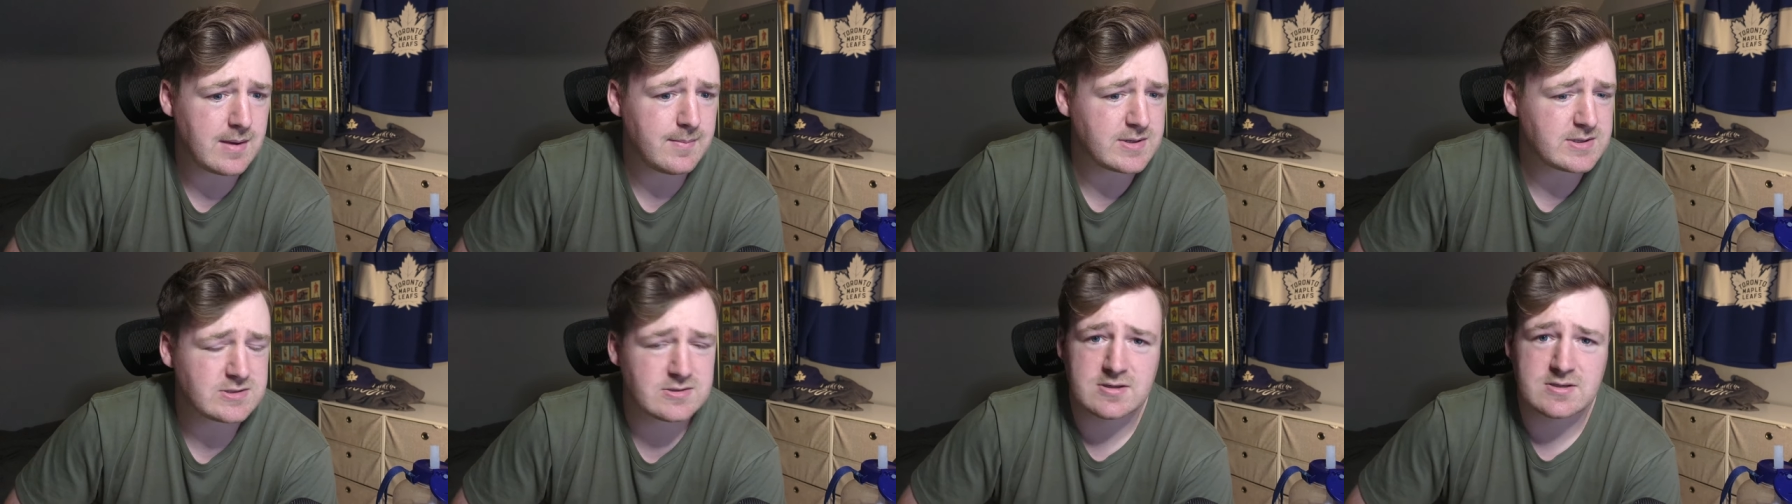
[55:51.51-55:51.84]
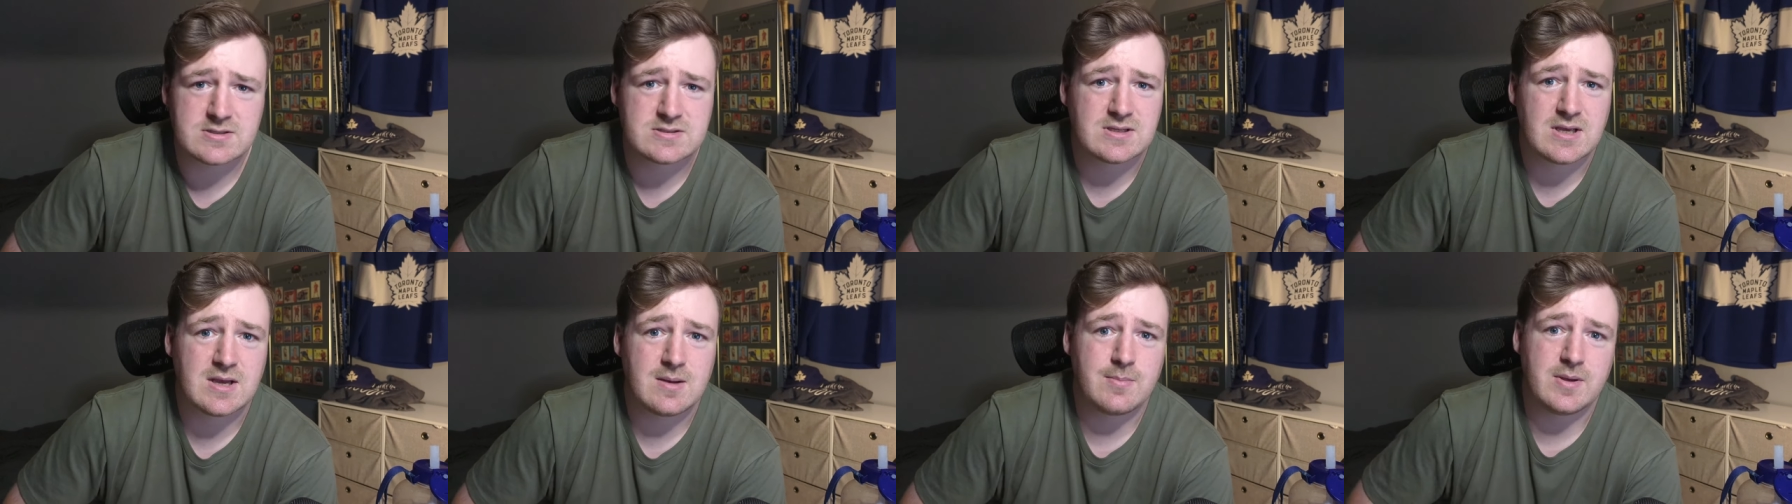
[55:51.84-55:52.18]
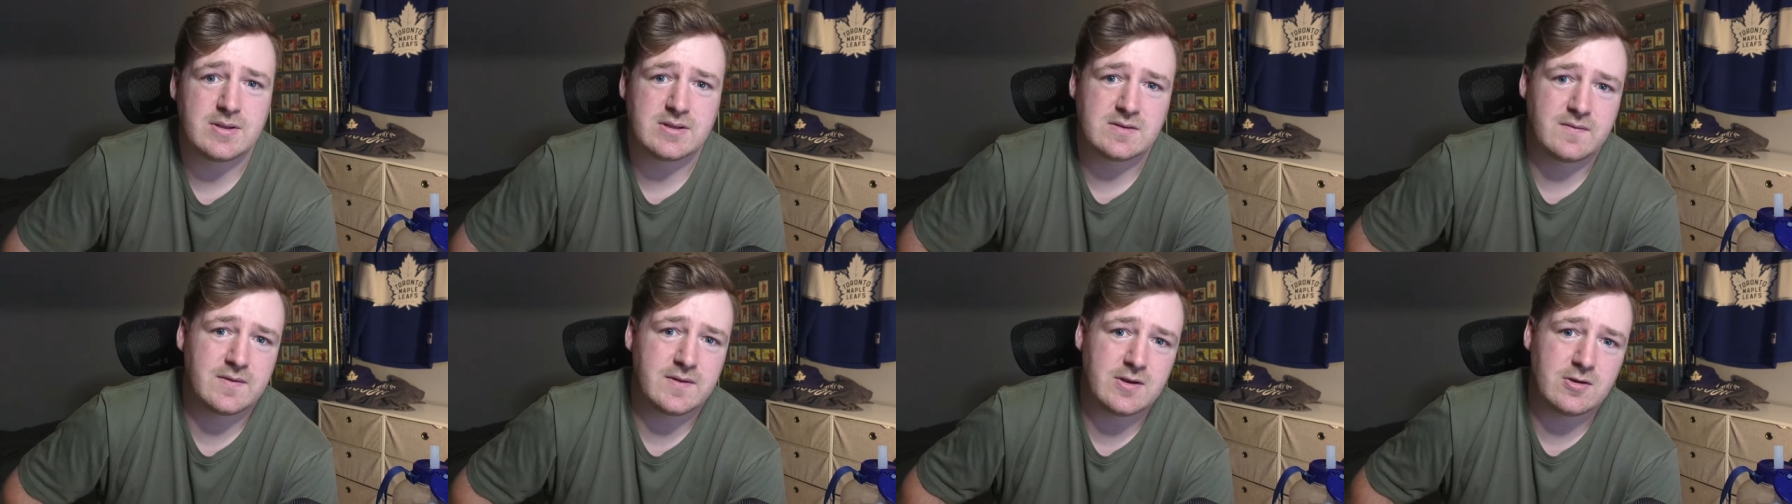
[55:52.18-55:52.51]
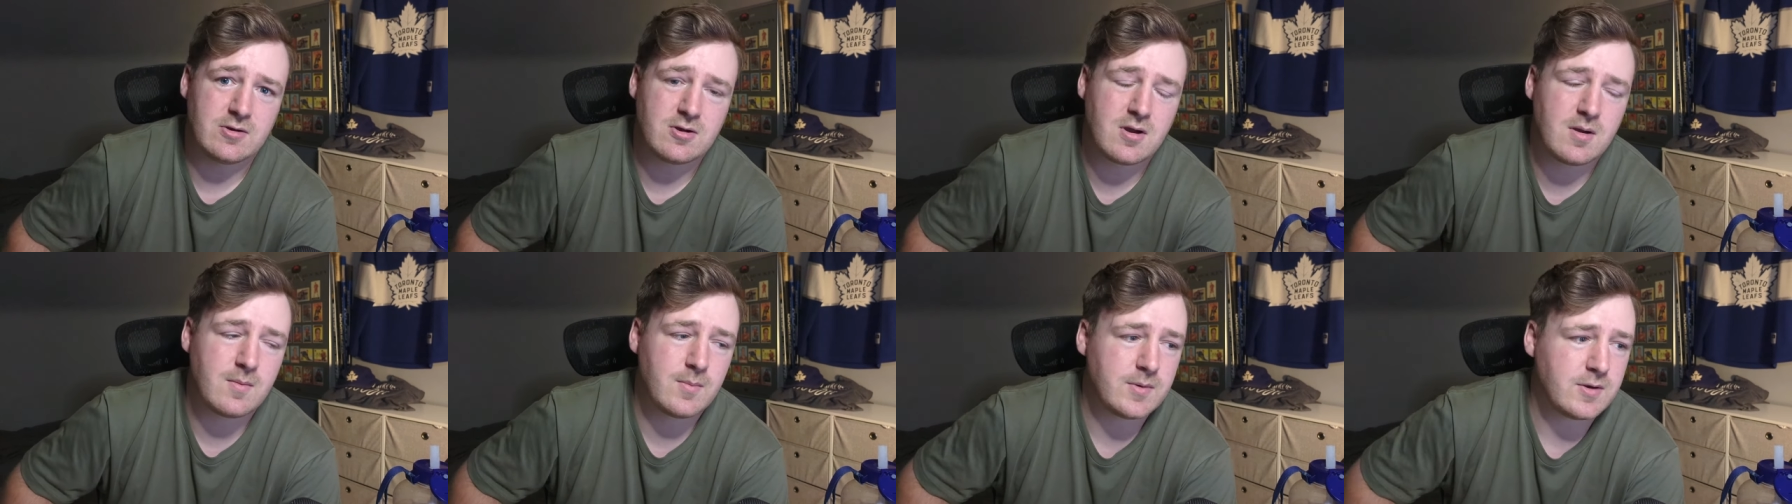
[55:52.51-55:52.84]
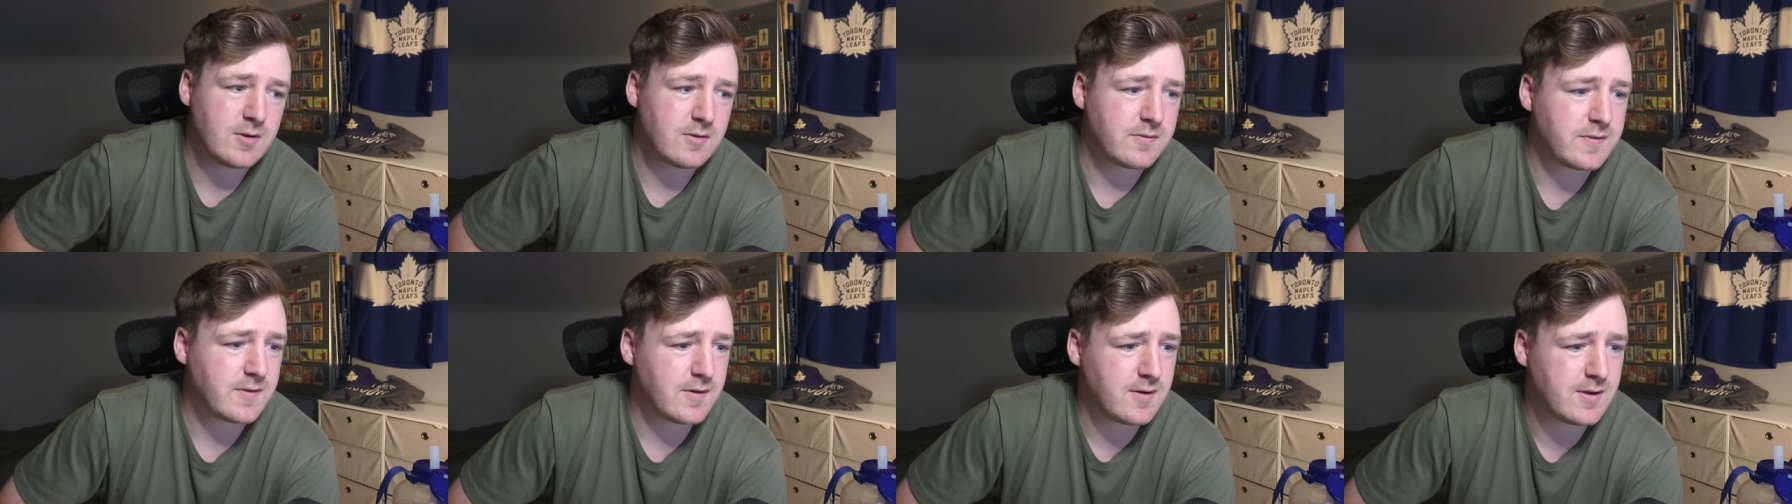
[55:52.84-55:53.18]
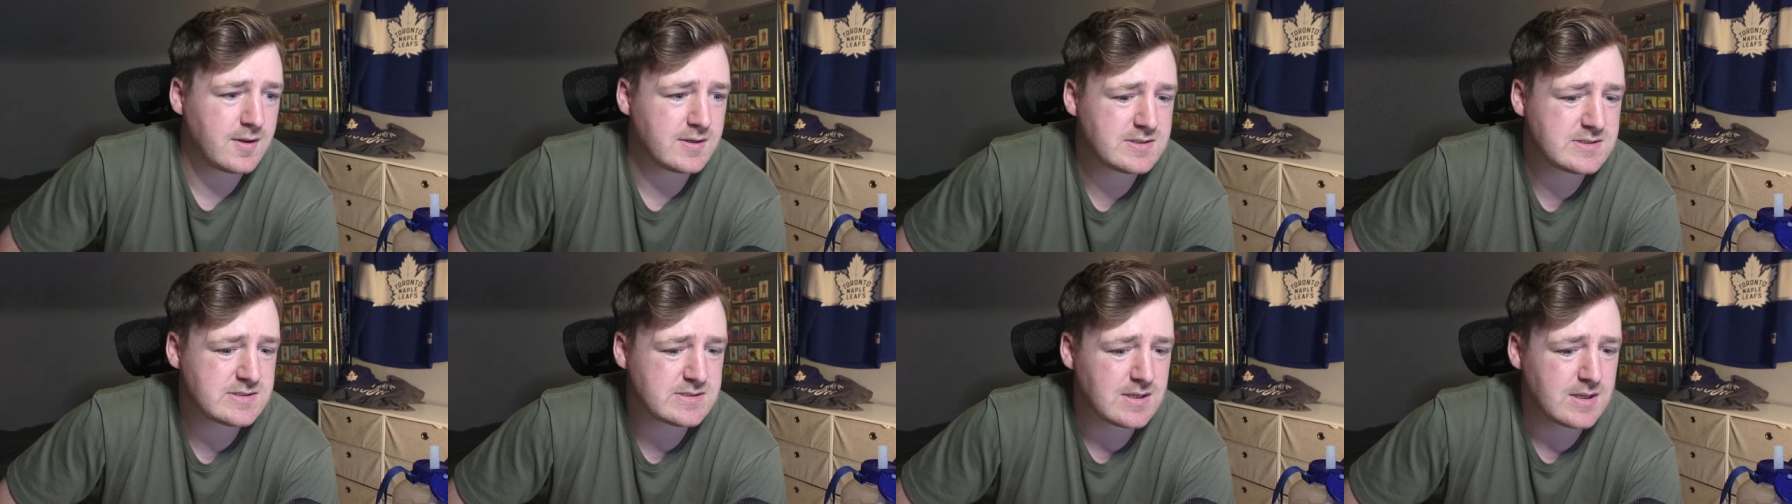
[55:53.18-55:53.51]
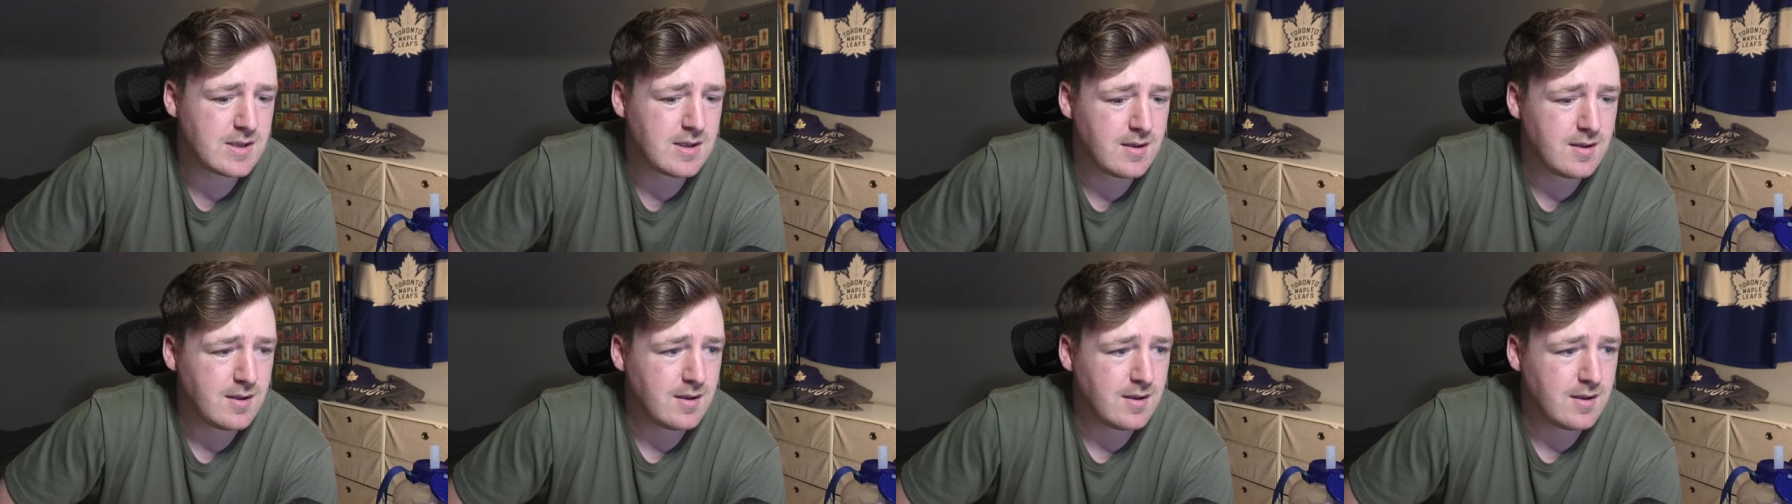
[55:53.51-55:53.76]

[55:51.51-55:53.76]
make sure to sub, like the video, comment your thoughts.